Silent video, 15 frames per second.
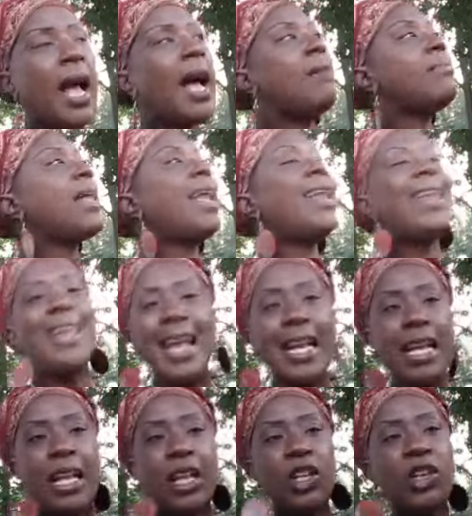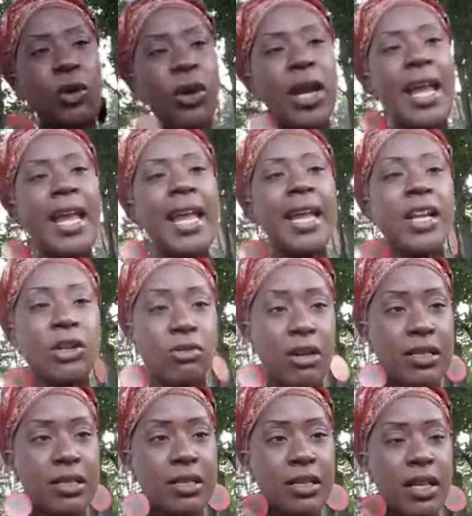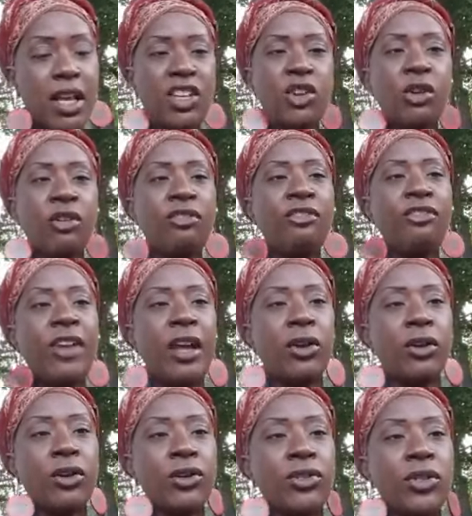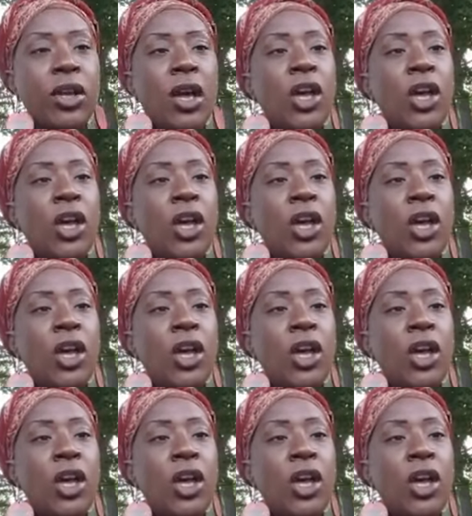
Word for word: I'm not letting your ignorance, your fears,